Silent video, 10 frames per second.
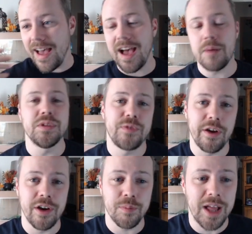
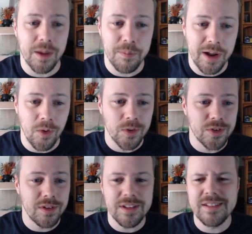atmospheric black metal,
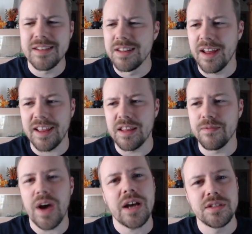like in the
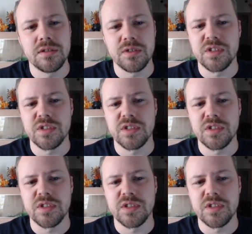vastness of